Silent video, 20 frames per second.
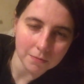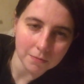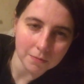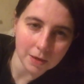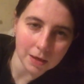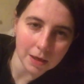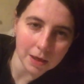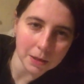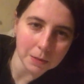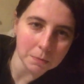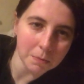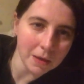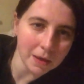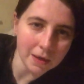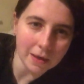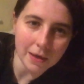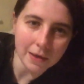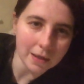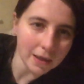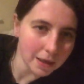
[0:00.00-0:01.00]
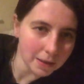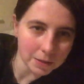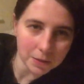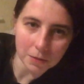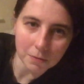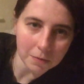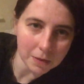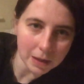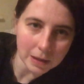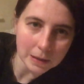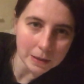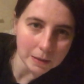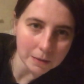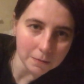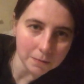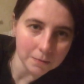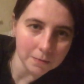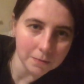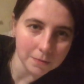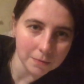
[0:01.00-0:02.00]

But I guess men like that don't listen.